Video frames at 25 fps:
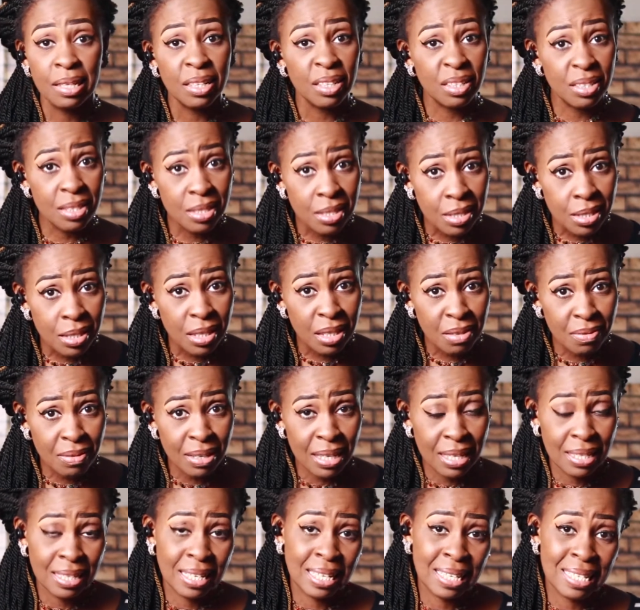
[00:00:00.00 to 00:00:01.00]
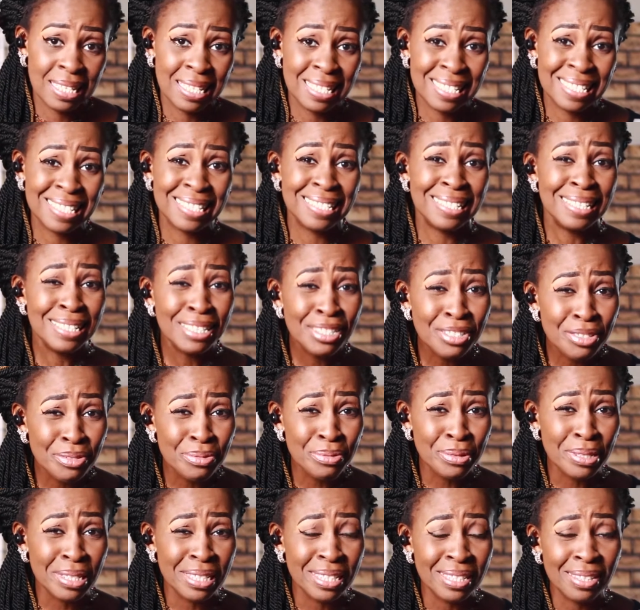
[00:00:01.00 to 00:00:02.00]
considering that it is
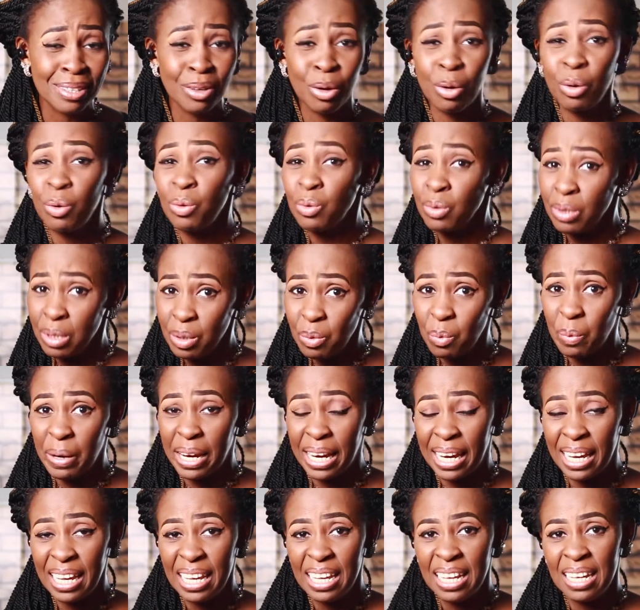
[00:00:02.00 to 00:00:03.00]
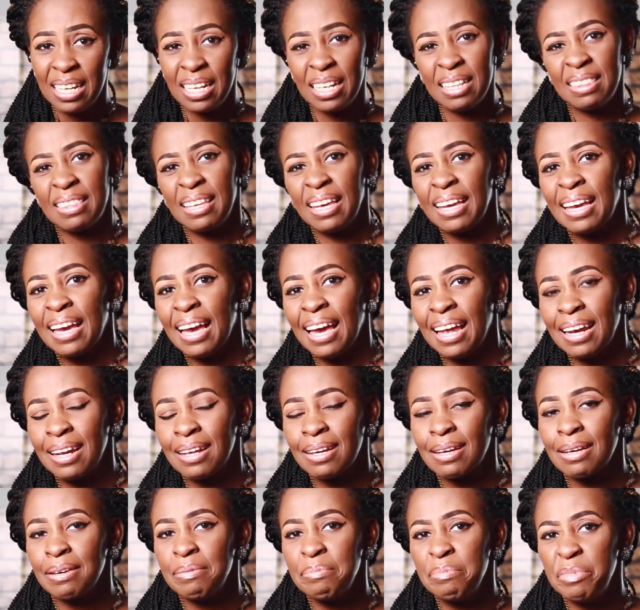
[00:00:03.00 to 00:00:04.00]
literally the only way that they can
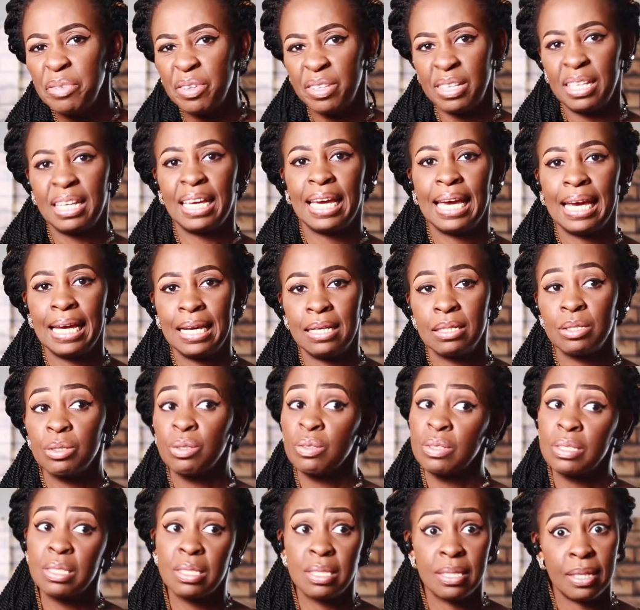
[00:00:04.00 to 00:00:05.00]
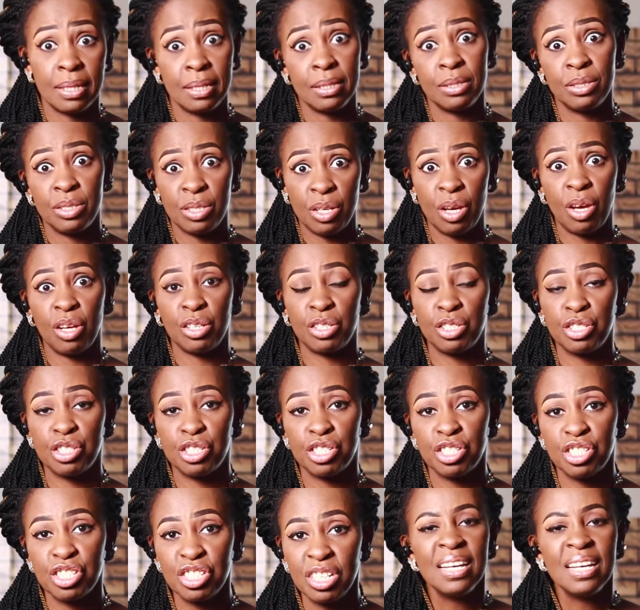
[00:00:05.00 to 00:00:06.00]
communicate or stay in touch.